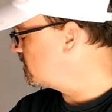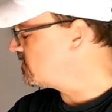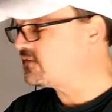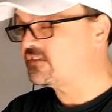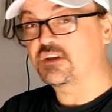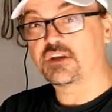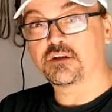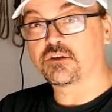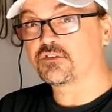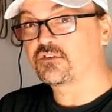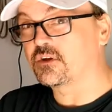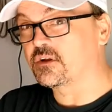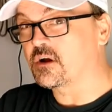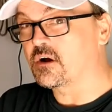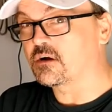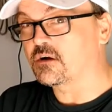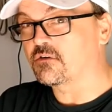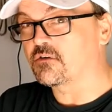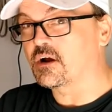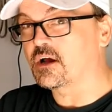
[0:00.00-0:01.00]
The seals are
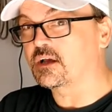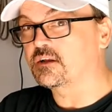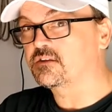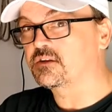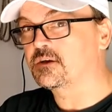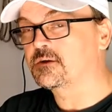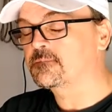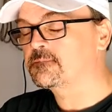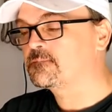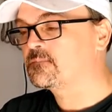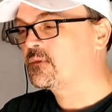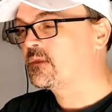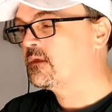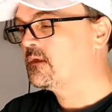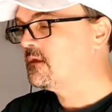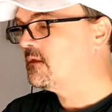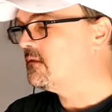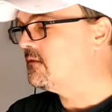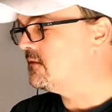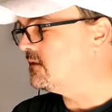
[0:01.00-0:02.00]
not great.
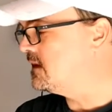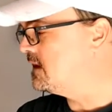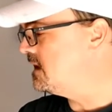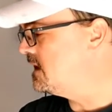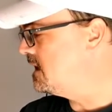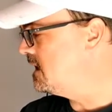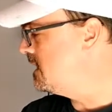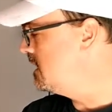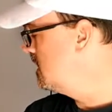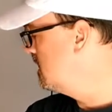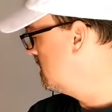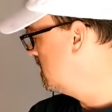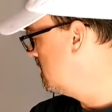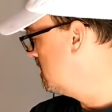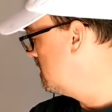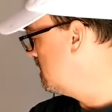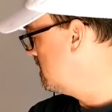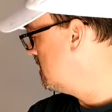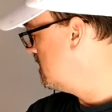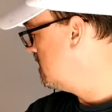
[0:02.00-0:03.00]
The
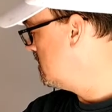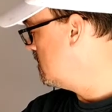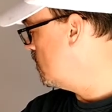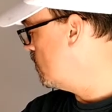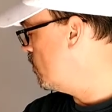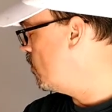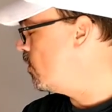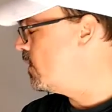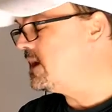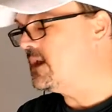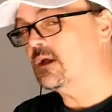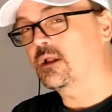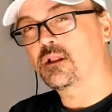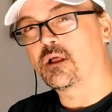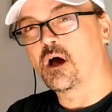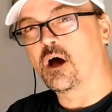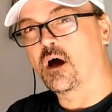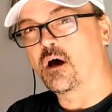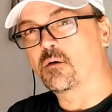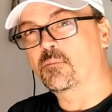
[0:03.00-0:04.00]
wheel
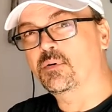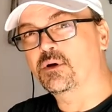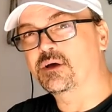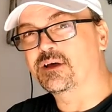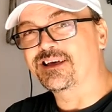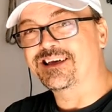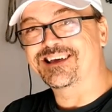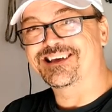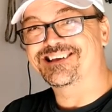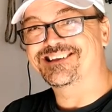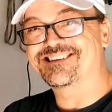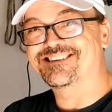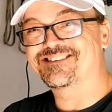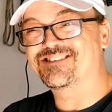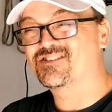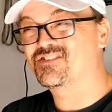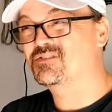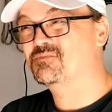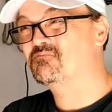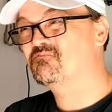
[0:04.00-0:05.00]
hub
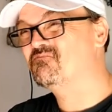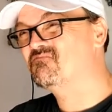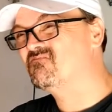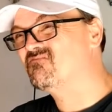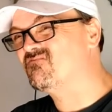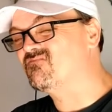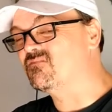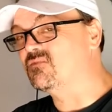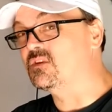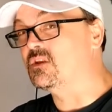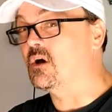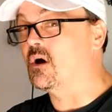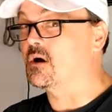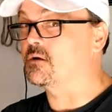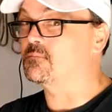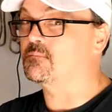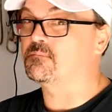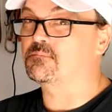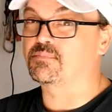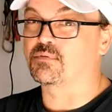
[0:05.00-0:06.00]
is
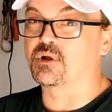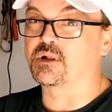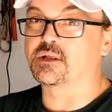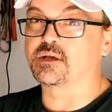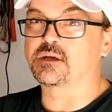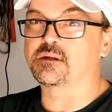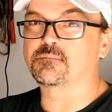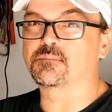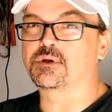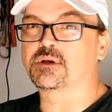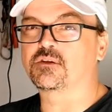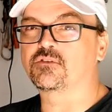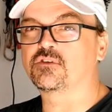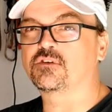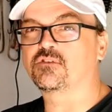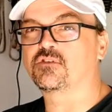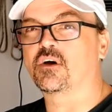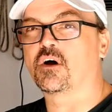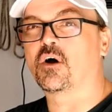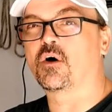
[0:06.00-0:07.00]
not brilliant because
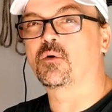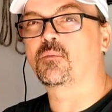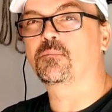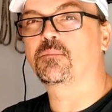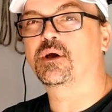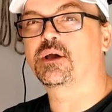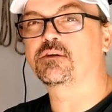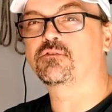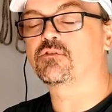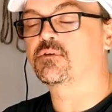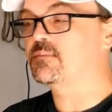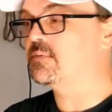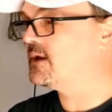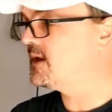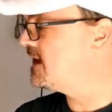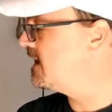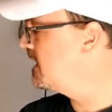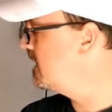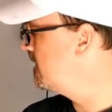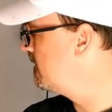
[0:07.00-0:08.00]
it's a home-baked
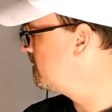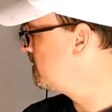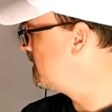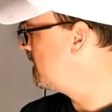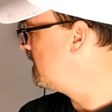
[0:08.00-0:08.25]
repair.